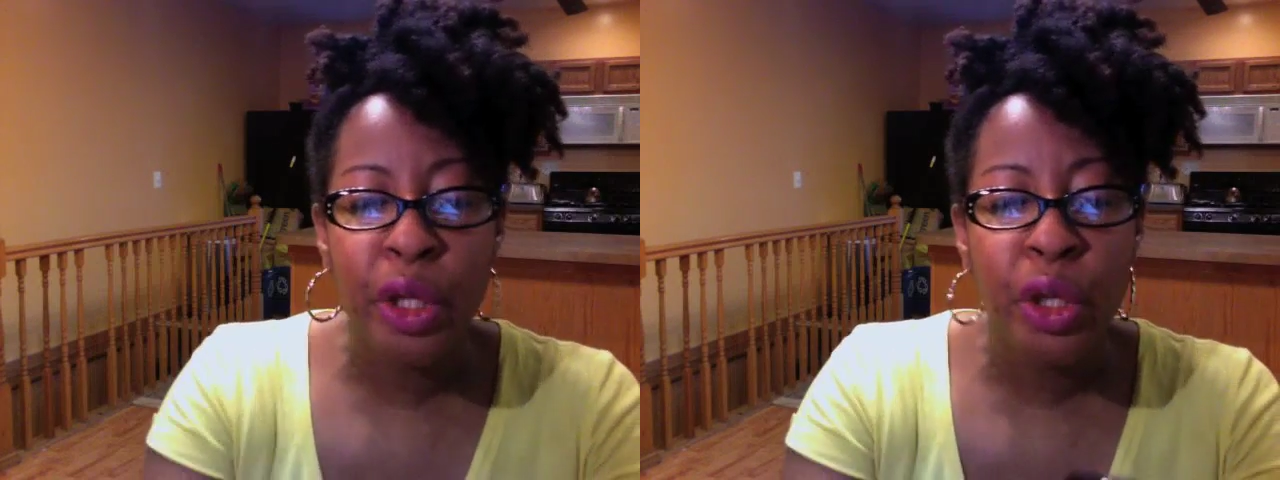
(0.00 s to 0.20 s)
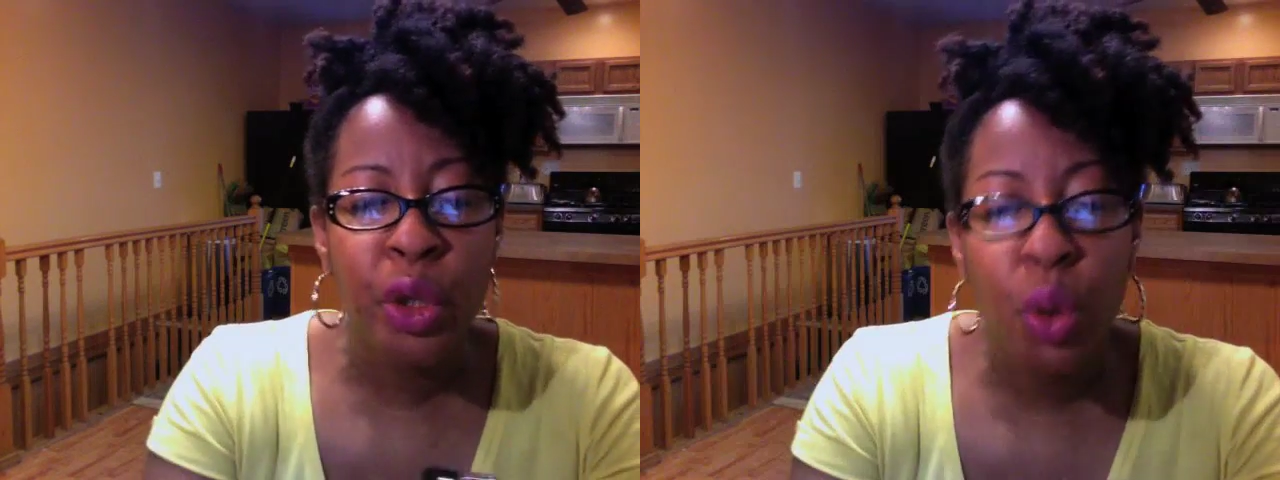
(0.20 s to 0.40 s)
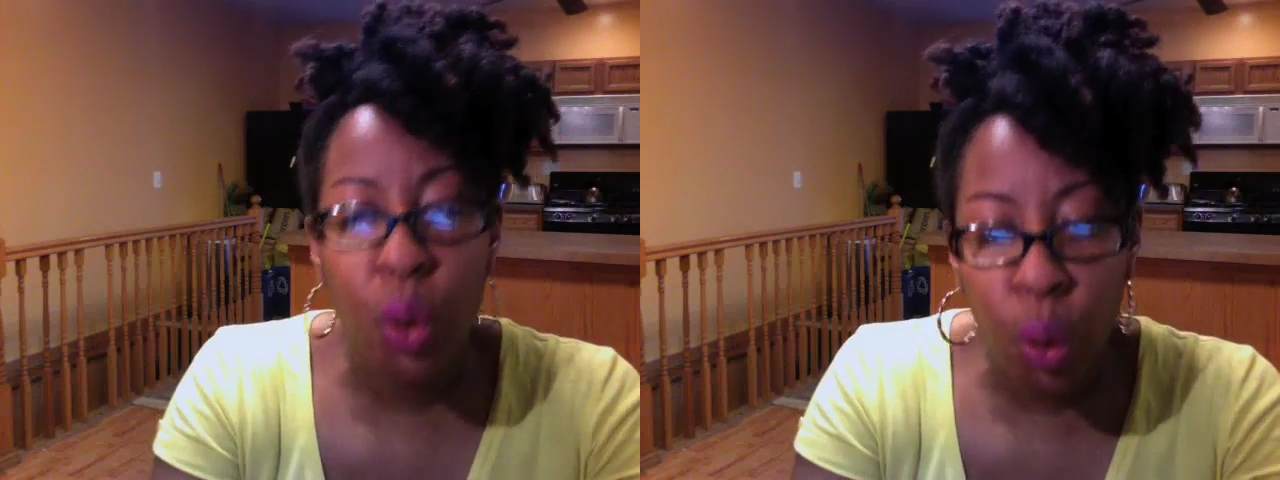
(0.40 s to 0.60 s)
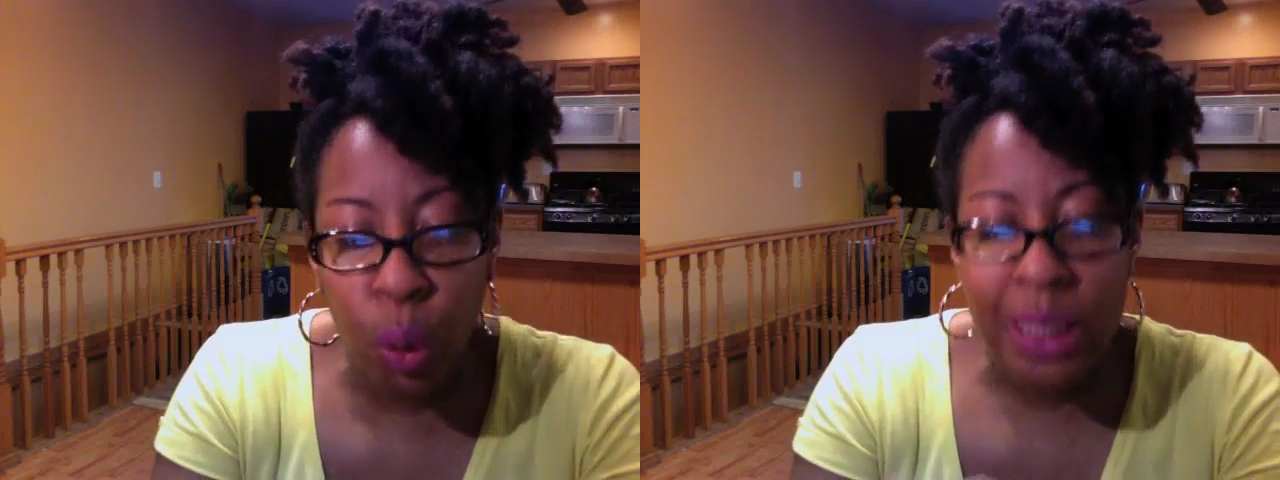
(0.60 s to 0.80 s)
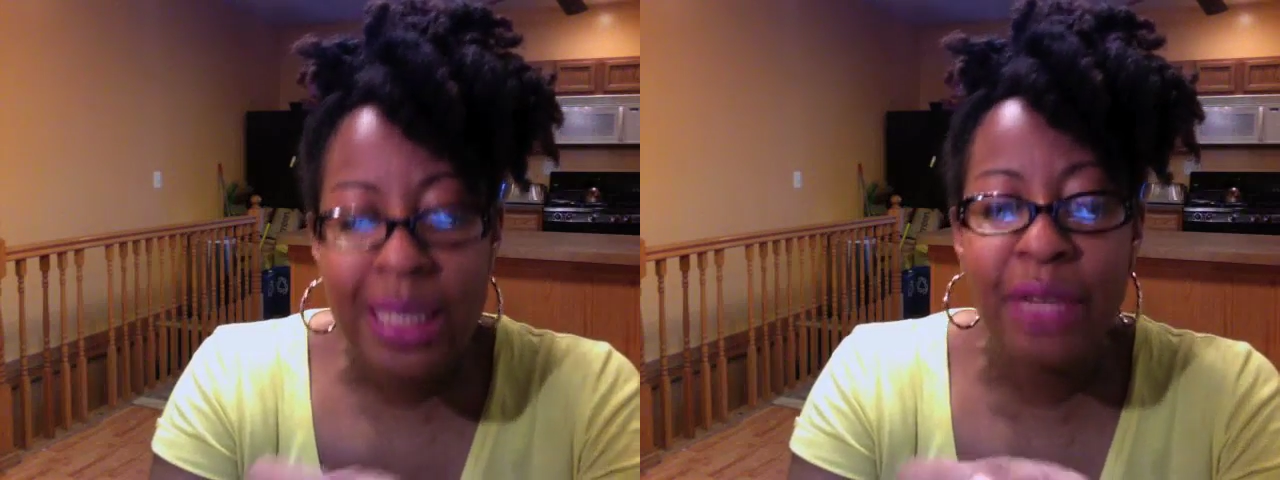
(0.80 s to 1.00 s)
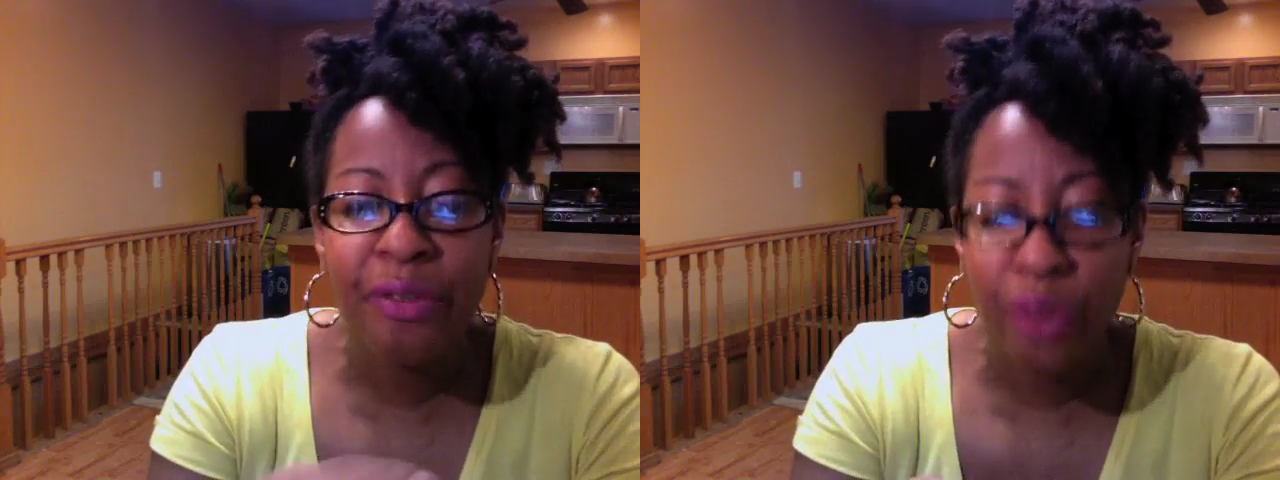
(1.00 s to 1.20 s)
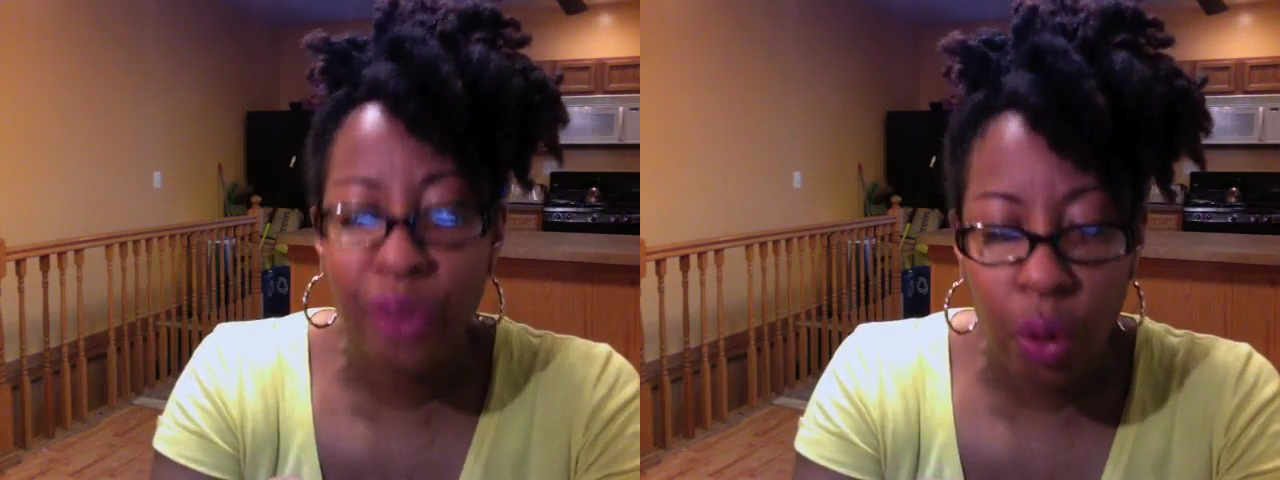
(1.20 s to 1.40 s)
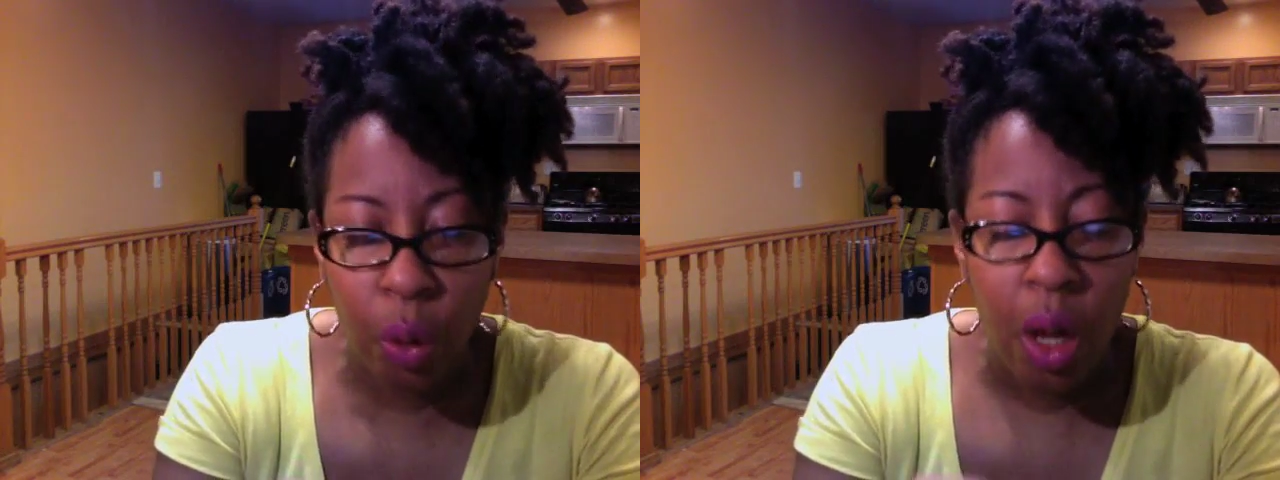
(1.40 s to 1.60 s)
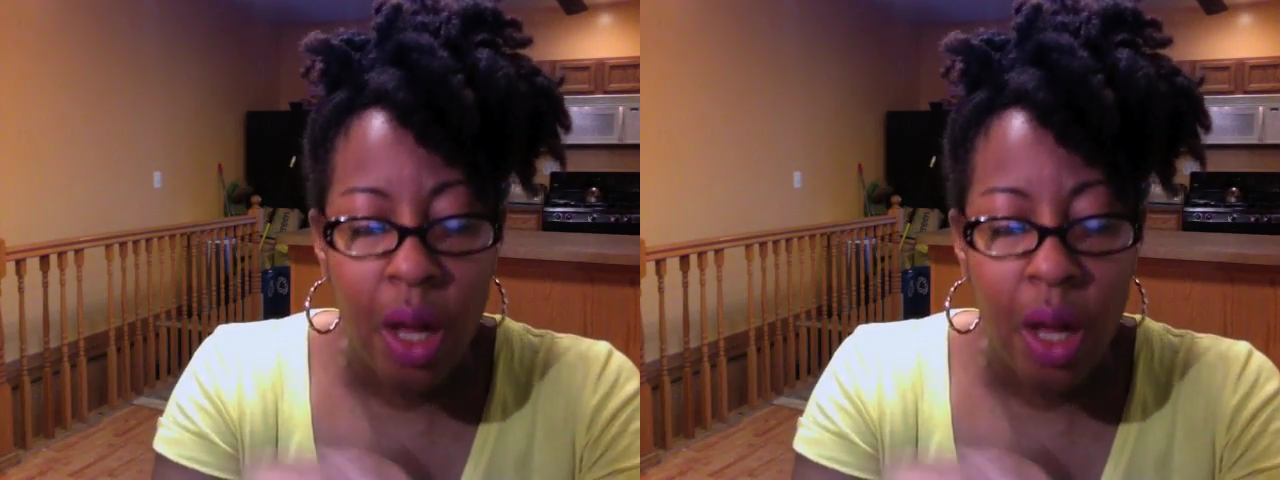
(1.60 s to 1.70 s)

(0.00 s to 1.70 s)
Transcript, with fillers: beautiful.